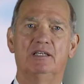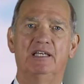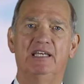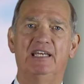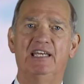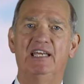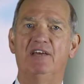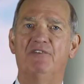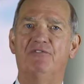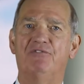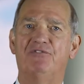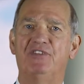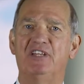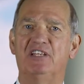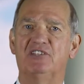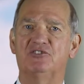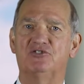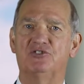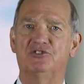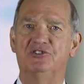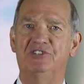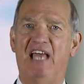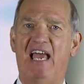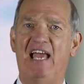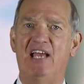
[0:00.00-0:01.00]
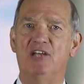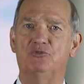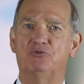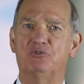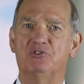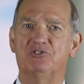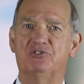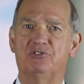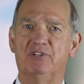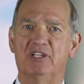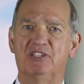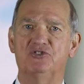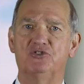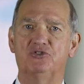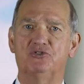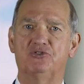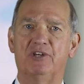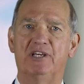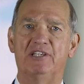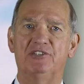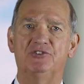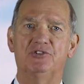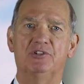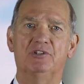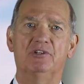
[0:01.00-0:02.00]
If this dangerous
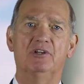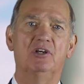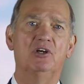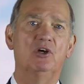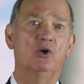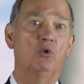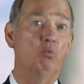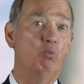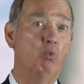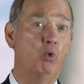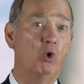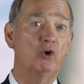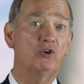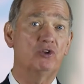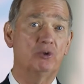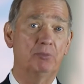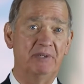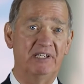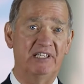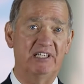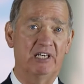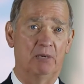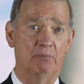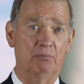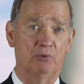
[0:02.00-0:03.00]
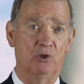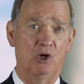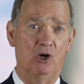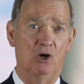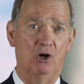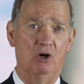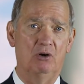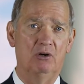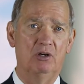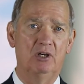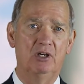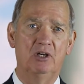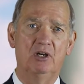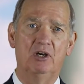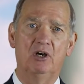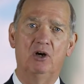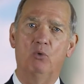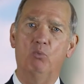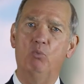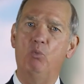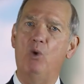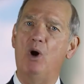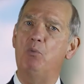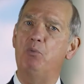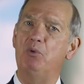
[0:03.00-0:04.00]
legislation were to become law,
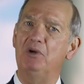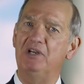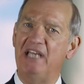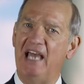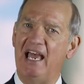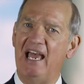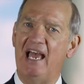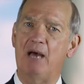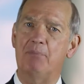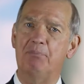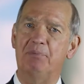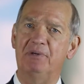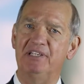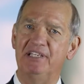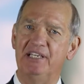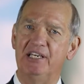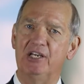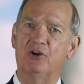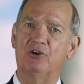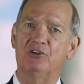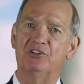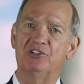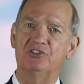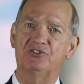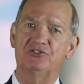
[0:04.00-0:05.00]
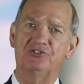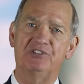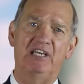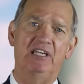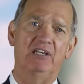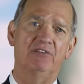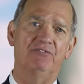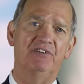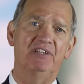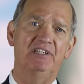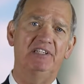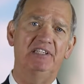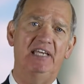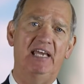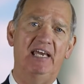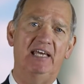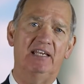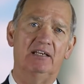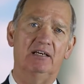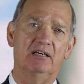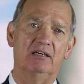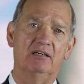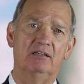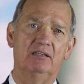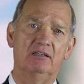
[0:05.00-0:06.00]
what would happen here in the state of Indiana?